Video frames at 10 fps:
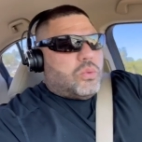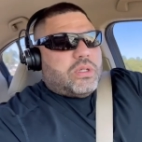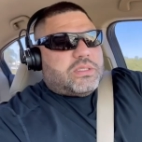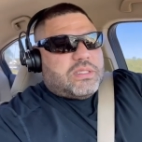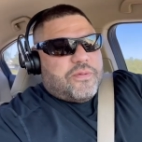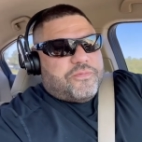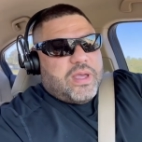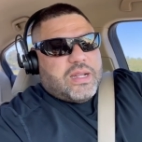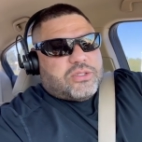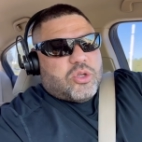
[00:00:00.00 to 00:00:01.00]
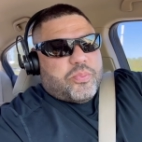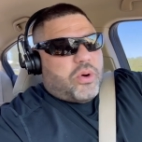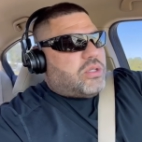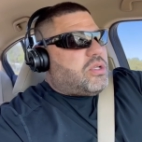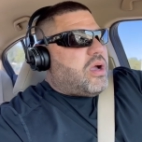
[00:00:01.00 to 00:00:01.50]
What's up, fellas? Your
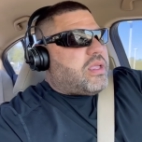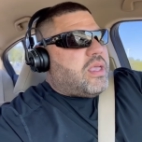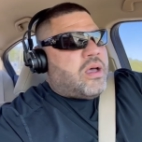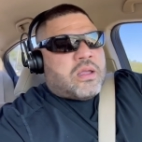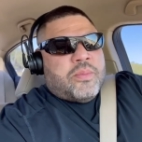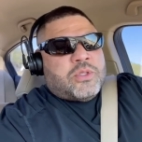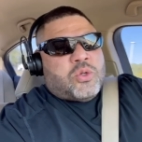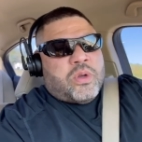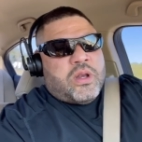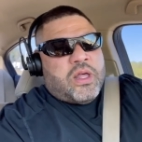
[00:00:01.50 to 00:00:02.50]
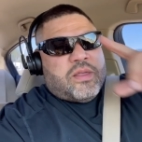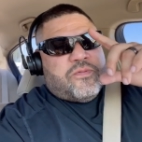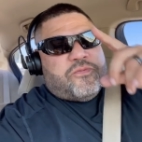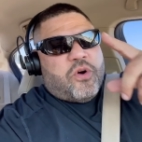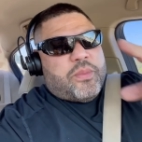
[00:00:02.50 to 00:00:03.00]
boy Darkel coming to another
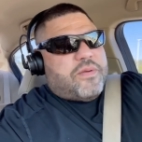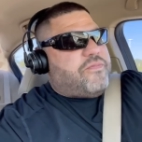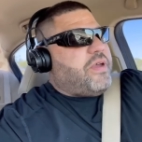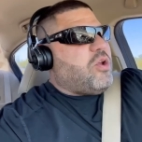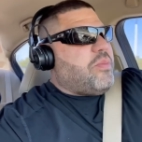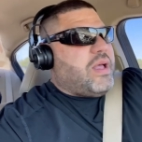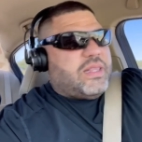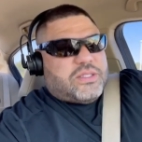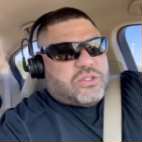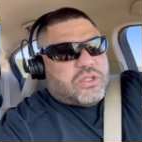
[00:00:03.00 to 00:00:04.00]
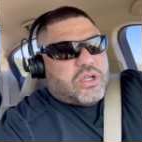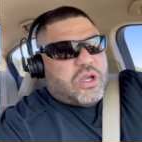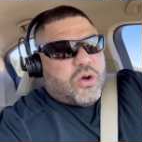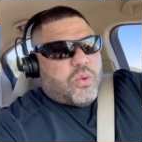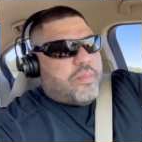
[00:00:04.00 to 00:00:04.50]
informative video, man. This is a
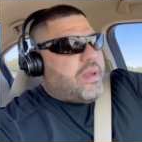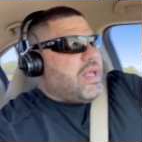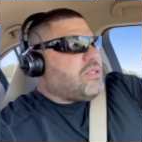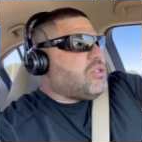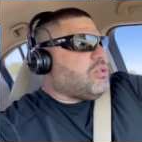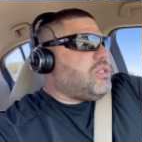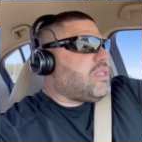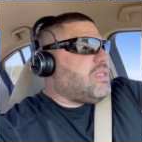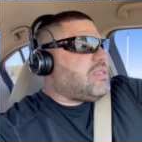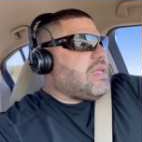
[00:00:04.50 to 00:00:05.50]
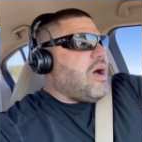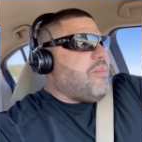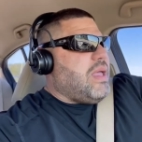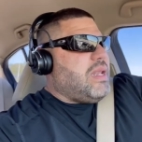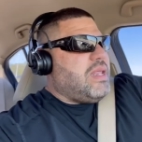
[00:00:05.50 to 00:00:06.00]
good one, man. So check this out,
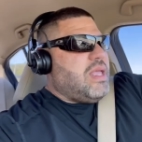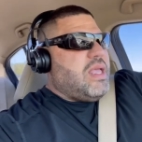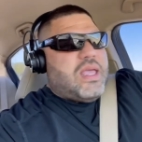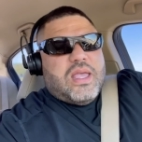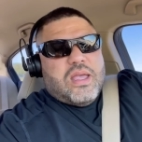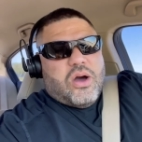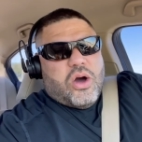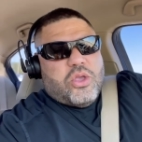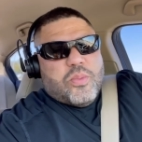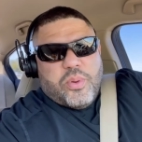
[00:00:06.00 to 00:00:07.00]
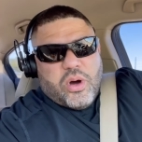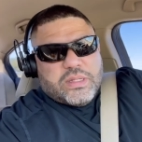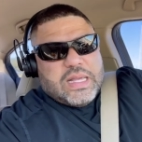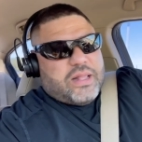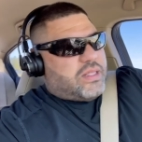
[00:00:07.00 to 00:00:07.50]
man. All you boys
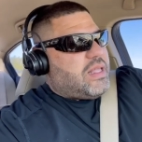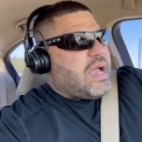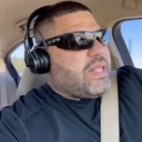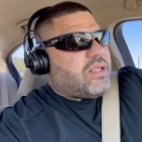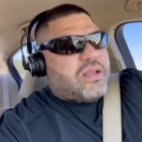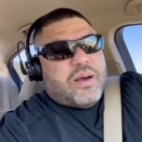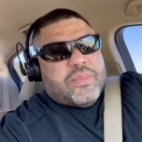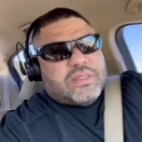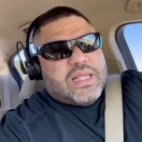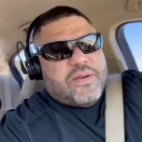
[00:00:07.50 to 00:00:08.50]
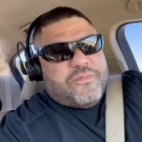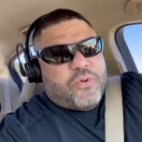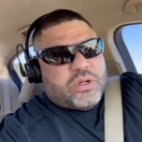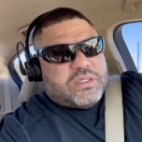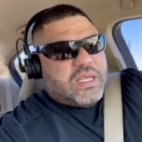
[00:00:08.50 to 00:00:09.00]
out there that got the Cummins
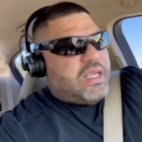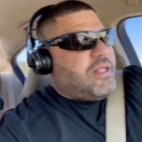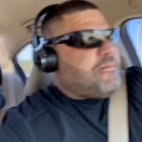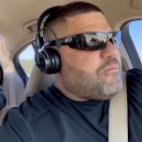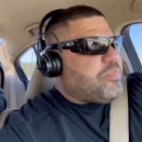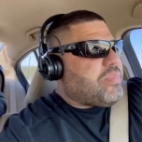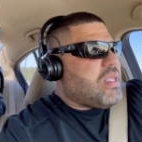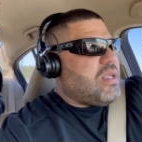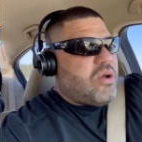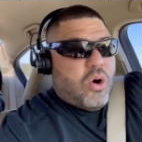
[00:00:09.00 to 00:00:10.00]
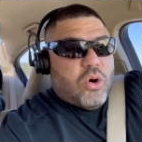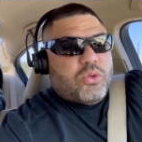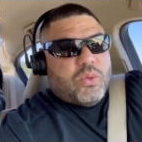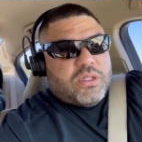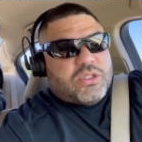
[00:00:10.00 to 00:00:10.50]
M14, old
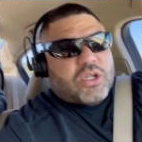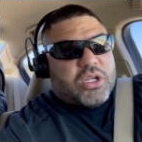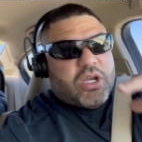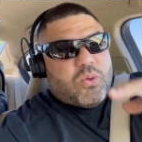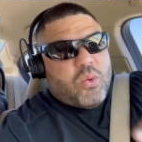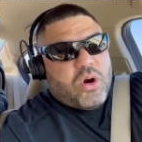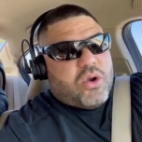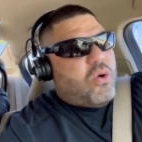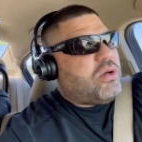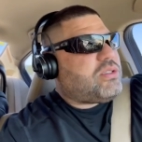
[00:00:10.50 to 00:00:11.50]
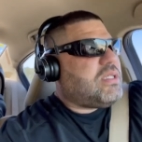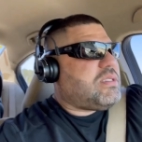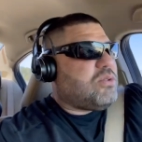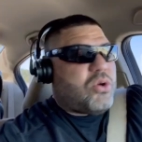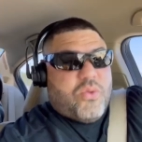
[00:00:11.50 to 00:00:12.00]
ones, the good
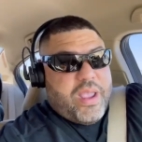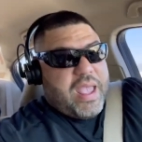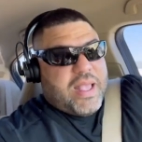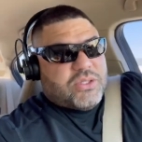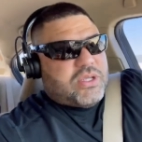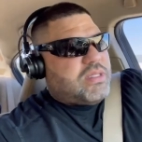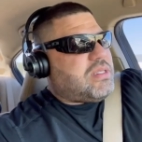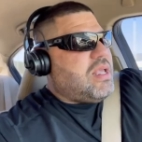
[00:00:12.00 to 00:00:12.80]
workhorses, the great engines,